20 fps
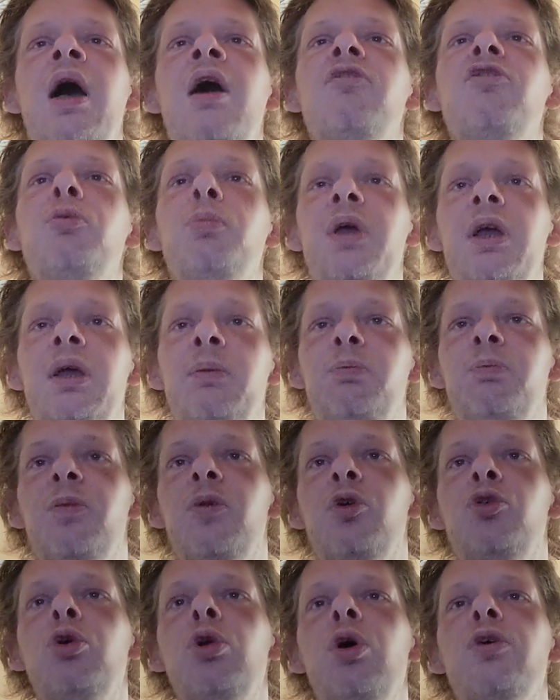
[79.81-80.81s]
For me,
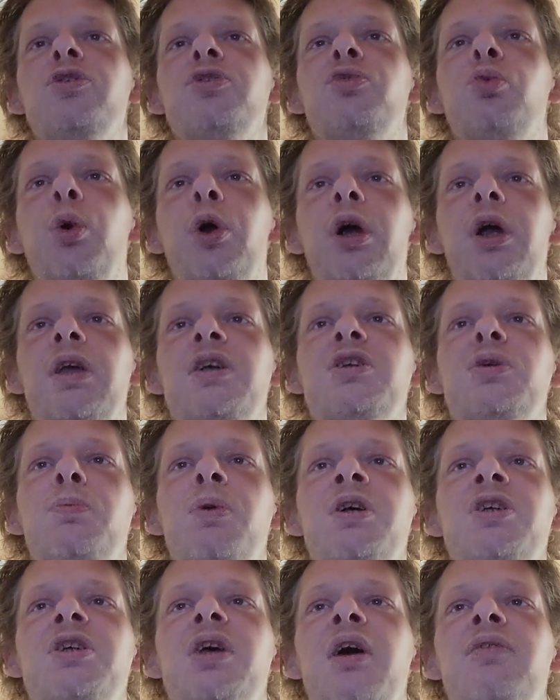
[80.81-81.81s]
Roelof's work is the
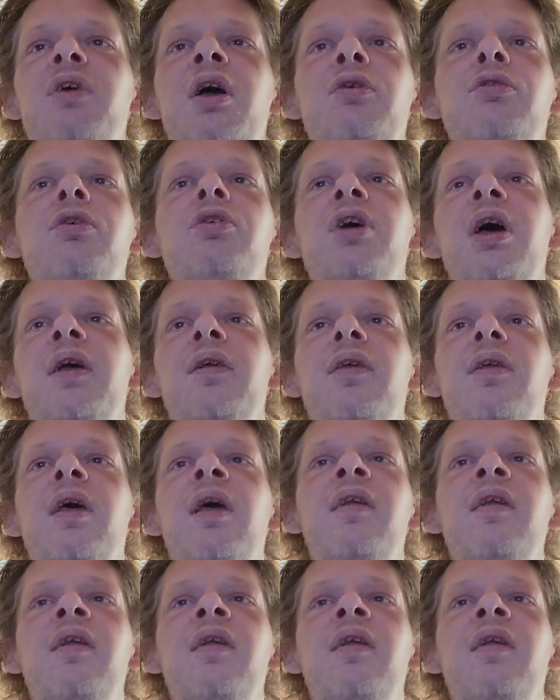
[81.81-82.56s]
best I've ever read,